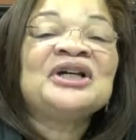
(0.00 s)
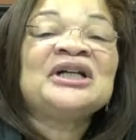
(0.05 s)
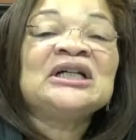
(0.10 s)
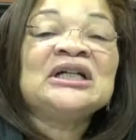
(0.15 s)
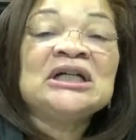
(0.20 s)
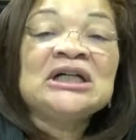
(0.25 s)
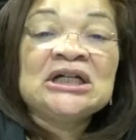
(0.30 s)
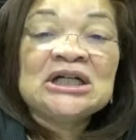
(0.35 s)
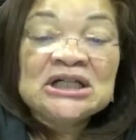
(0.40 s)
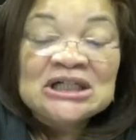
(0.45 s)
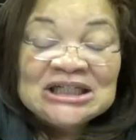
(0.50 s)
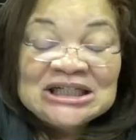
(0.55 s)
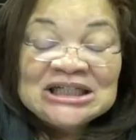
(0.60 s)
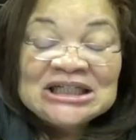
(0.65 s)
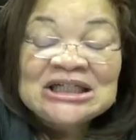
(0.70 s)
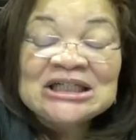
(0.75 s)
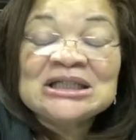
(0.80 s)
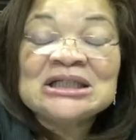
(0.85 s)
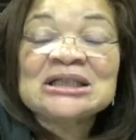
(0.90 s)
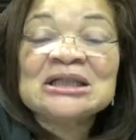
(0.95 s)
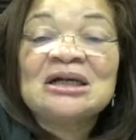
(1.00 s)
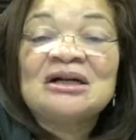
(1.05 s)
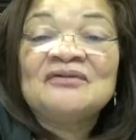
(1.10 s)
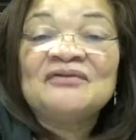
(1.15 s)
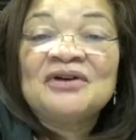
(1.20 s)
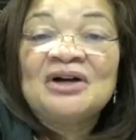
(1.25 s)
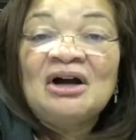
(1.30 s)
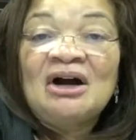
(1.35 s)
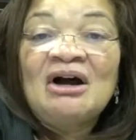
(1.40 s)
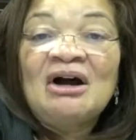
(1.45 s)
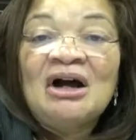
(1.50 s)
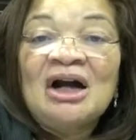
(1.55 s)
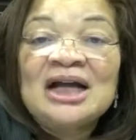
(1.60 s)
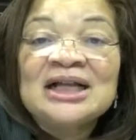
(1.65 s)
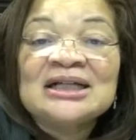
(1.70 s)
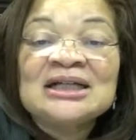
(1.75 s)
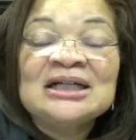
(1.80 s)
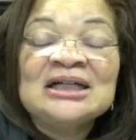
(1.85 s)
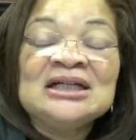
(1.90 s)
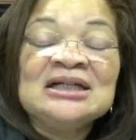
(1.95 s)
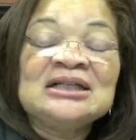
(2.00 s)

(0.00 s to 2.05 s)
the goodness of God.